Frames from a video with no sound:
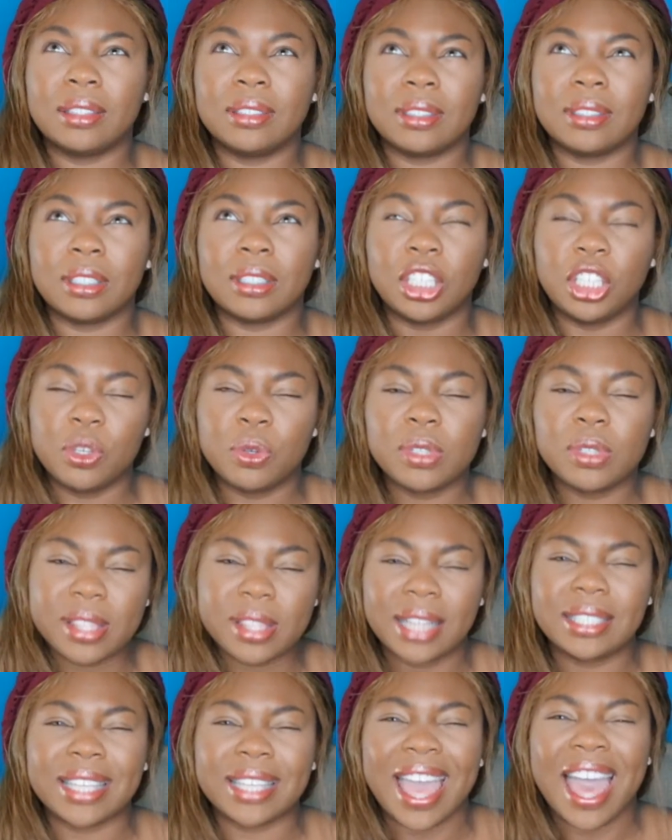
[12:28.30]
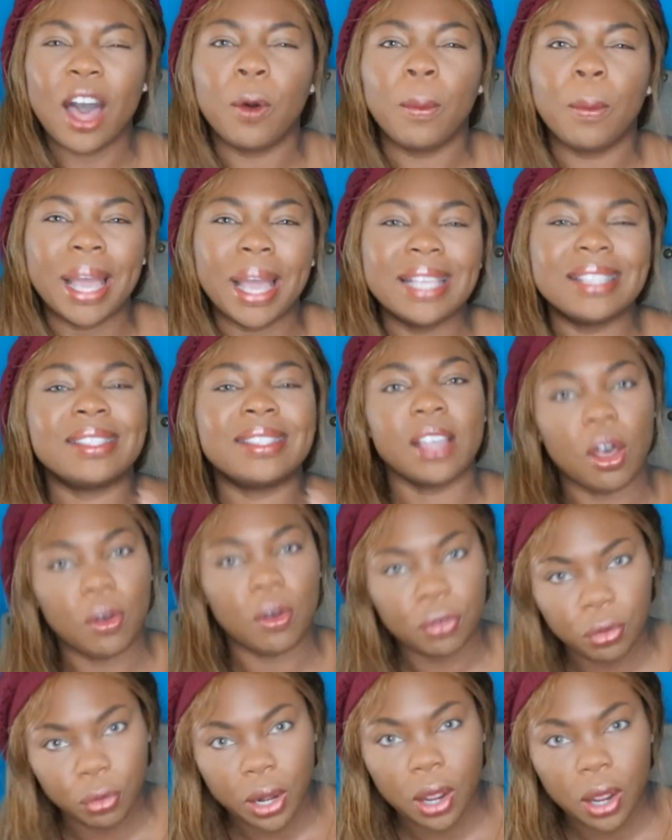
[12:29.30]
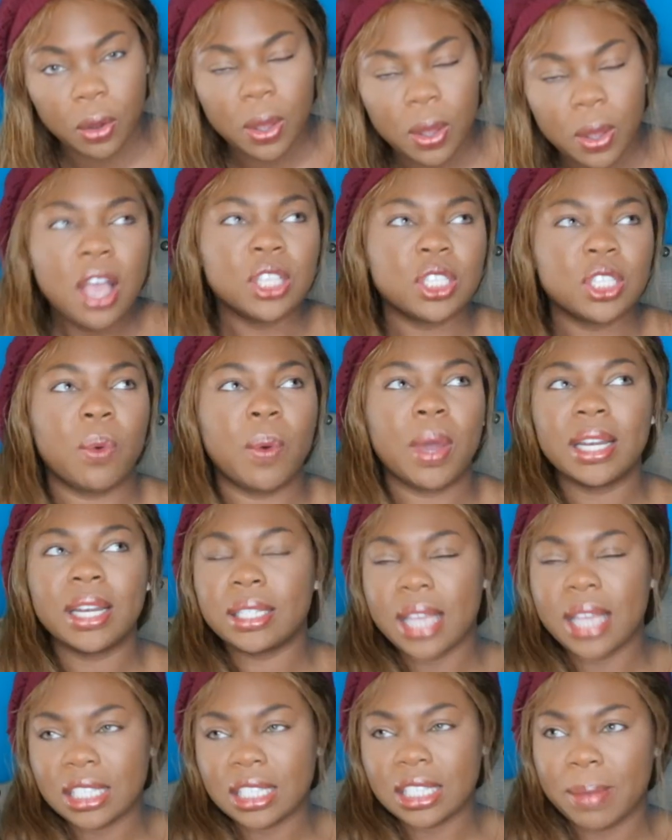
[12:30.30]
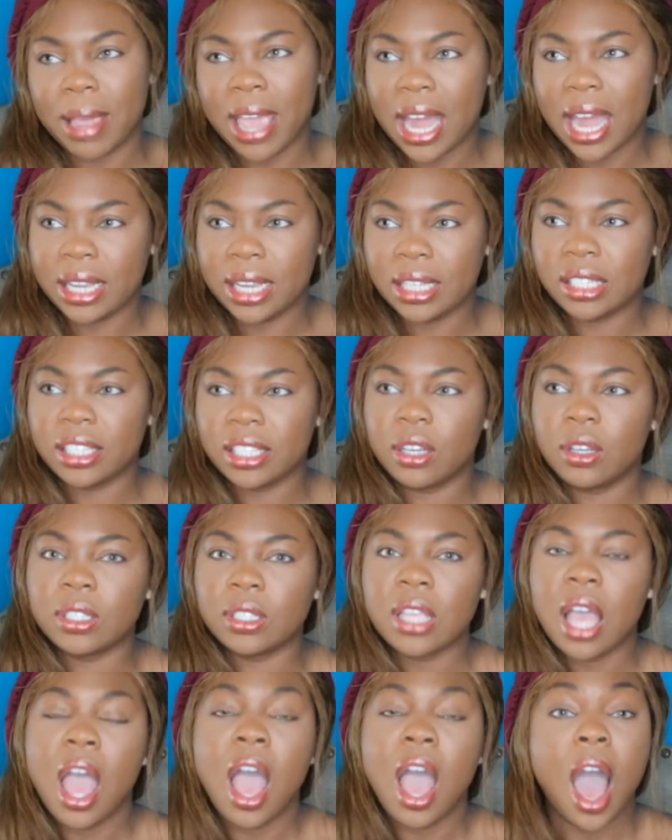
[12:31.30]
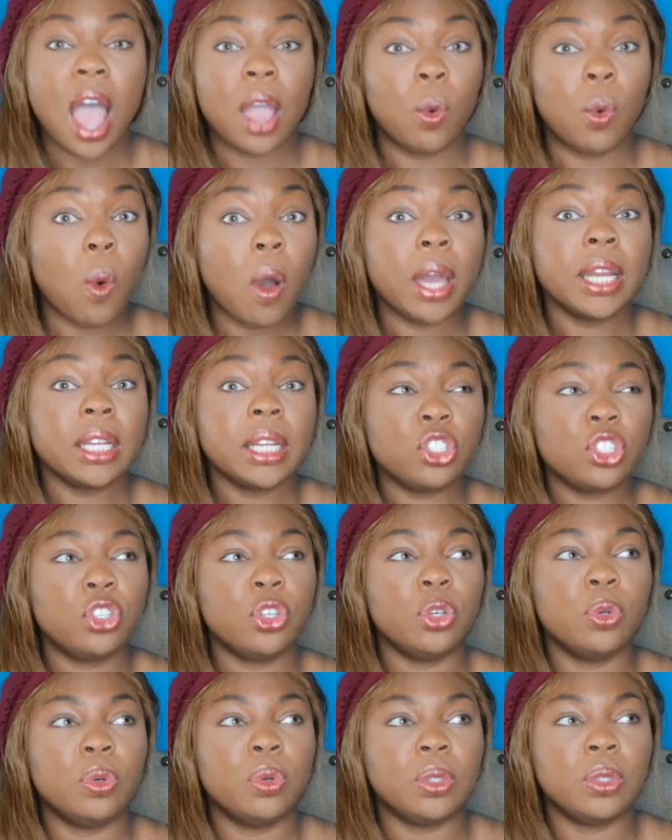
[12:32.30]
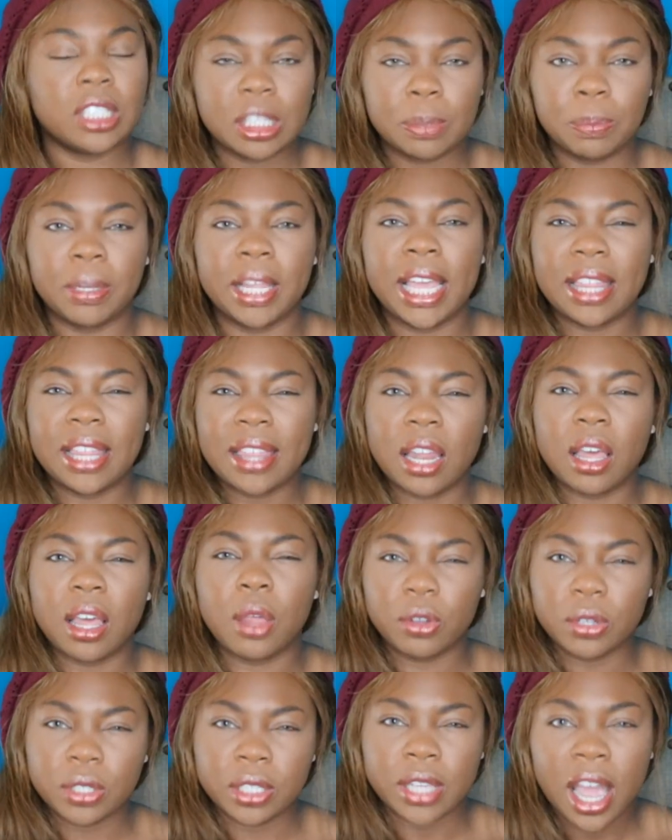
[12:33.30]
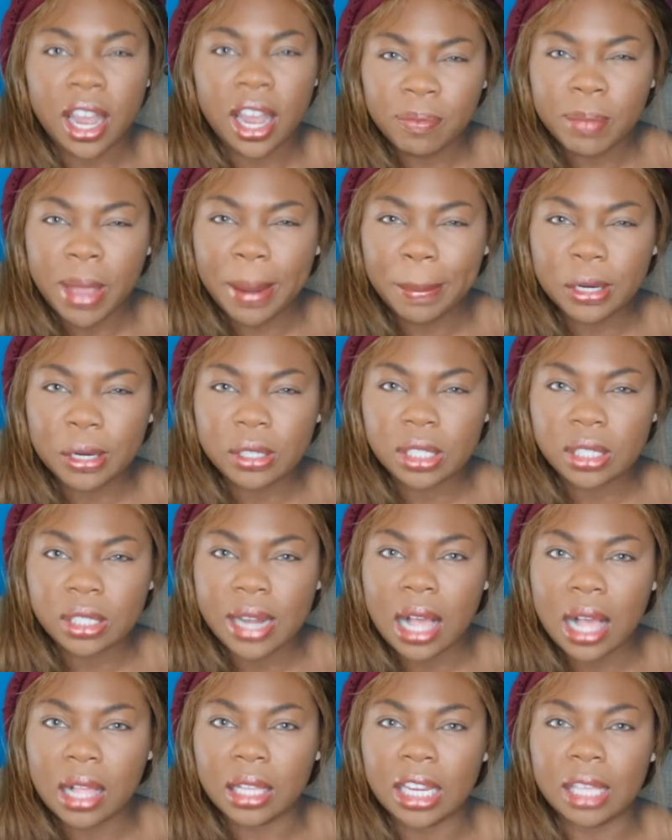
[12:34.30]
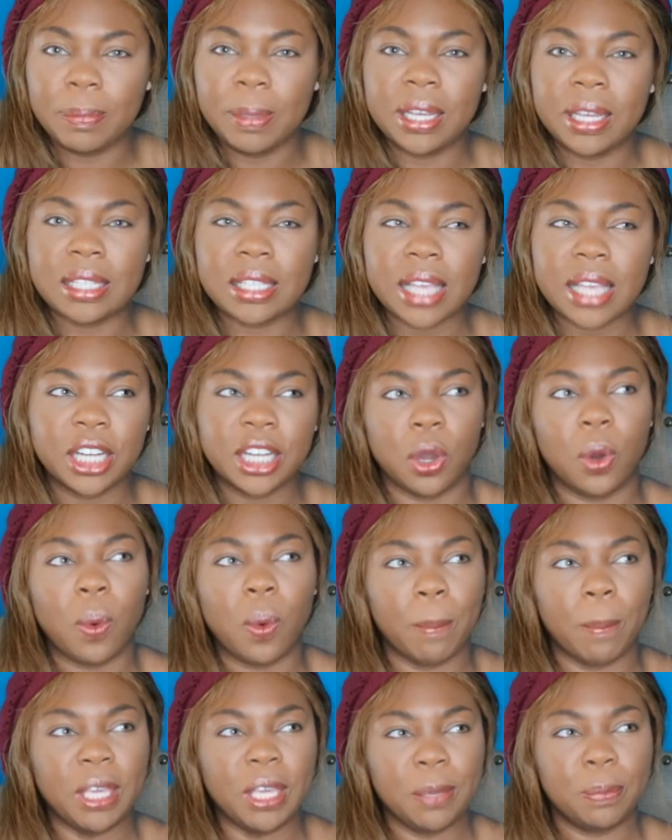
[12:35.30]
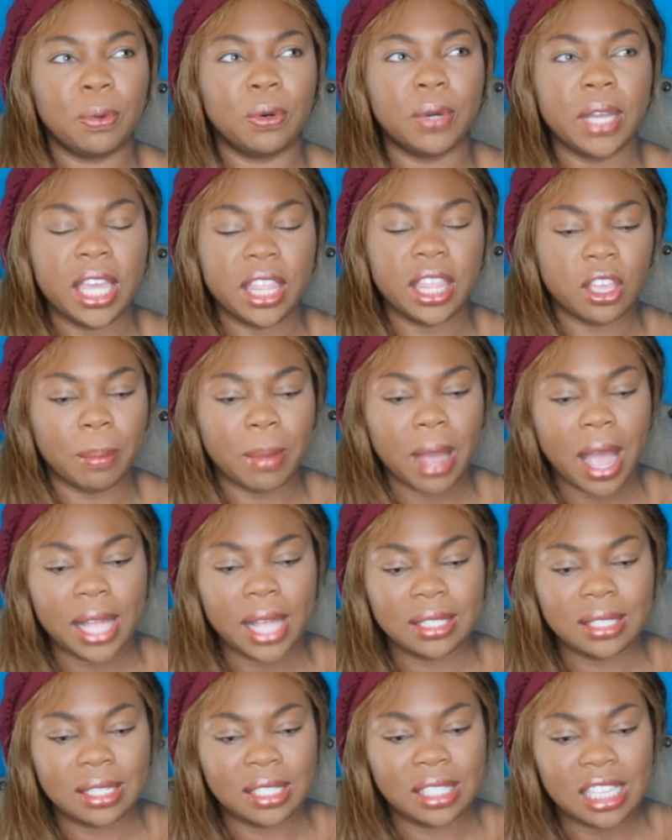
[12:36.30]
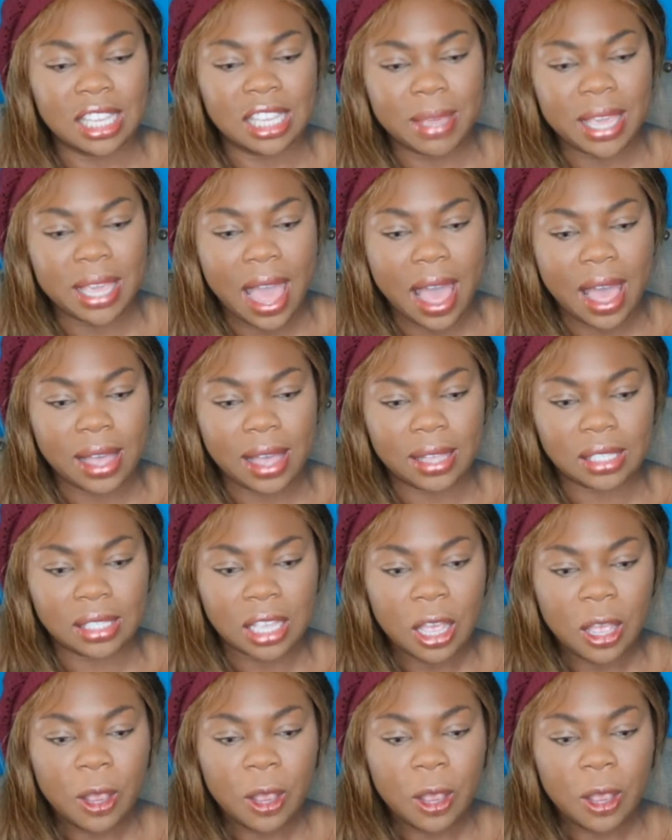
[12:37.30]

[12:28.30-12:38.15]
use that to help myself grow. So I wanted to test my editing skills. I wanted to display that other side of my personality because I don't want people in their minds to see me as